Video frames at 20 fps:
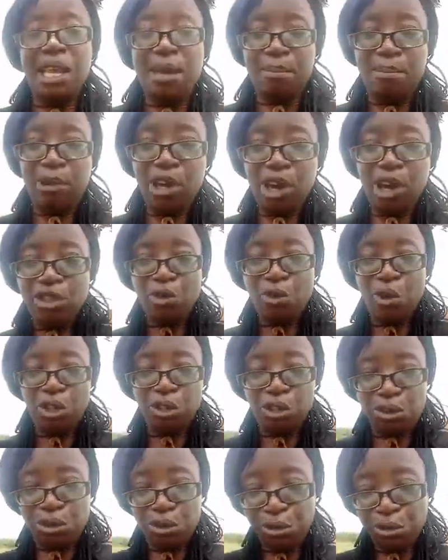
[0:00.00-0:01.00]
because you
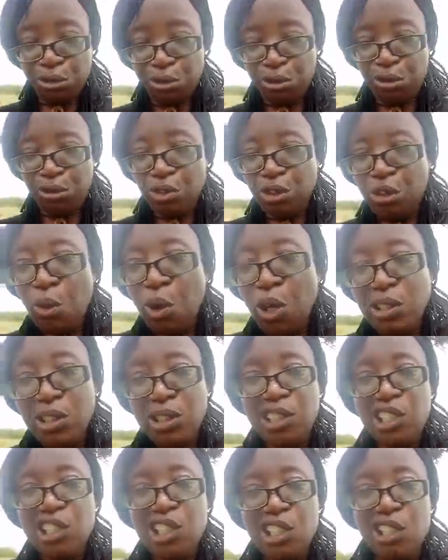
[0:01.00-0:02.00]
want
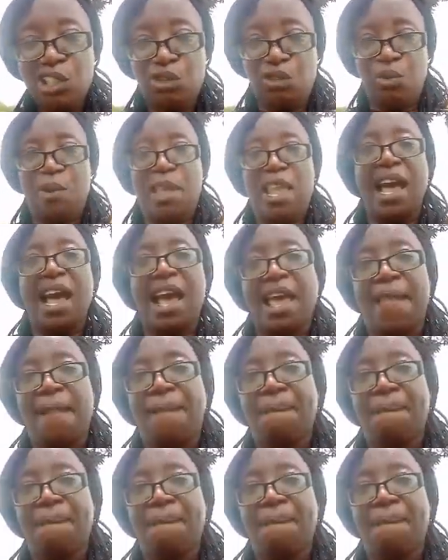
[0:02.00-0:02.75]
the yield to be high.